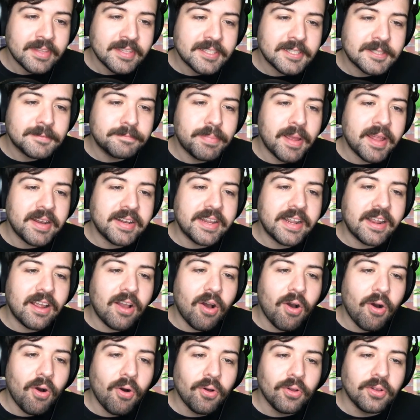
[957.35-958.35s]
spending
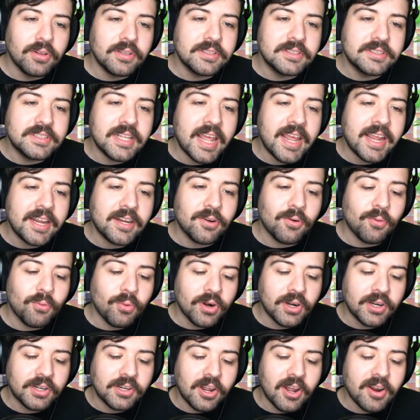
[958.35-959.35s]
a whole day to
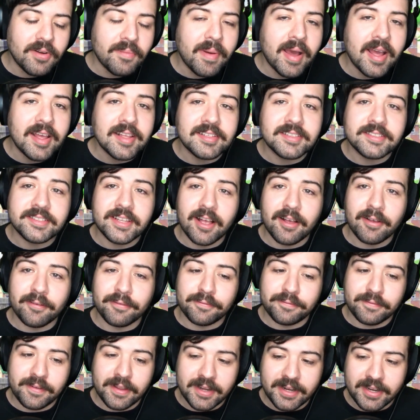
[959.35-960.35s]
work on
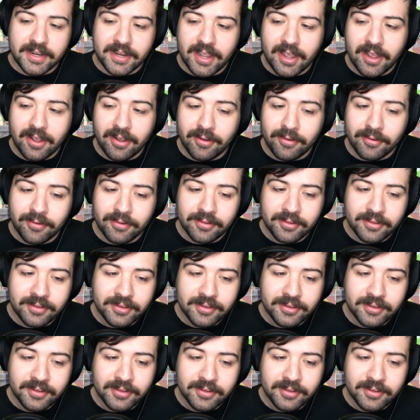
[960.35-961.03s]
myself video.